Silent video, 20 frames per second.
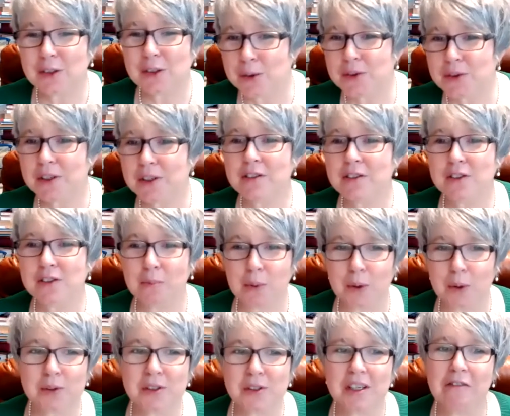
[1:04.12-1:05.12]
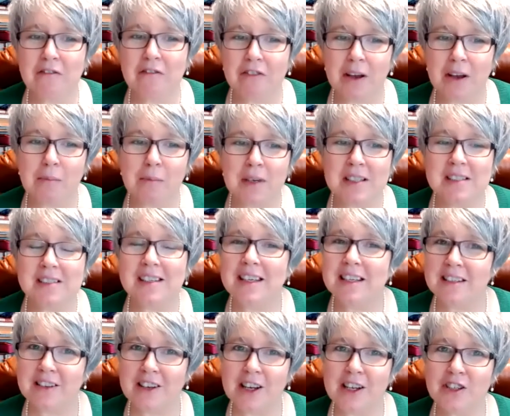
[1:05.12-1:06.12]
also supporting families
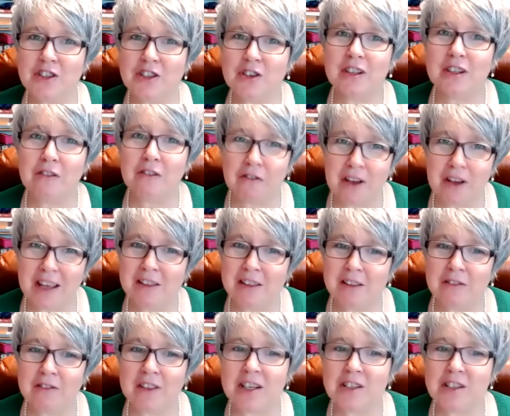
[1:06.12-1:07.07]
in nurturing the faith of